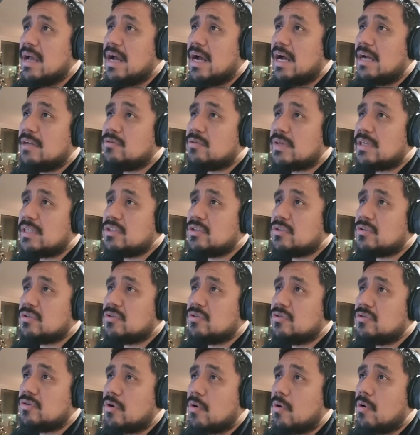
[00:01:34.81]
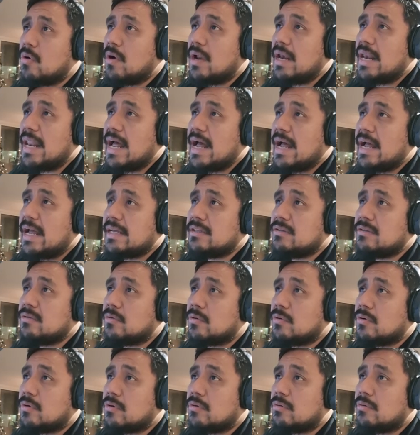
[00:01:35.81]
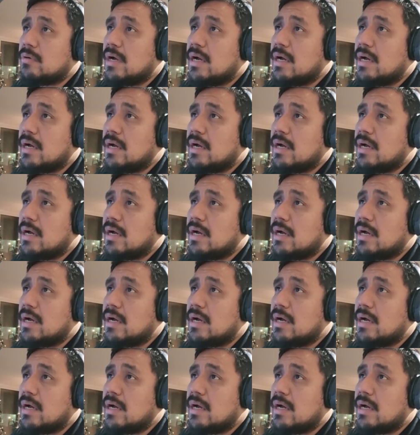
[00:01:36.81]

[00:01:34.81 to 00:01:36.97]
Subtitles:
And you can just draw a line or